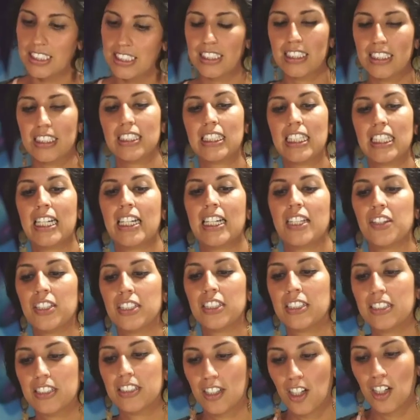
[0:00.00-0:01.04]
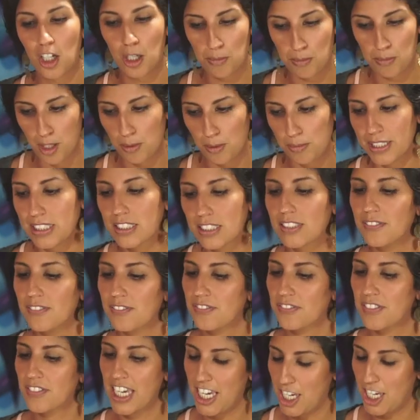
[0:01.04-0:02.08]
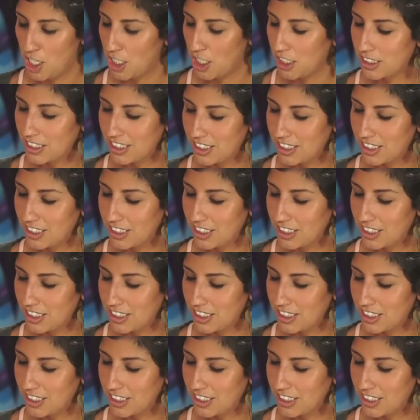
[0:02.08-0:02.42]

Yeah, there are moments of chaos.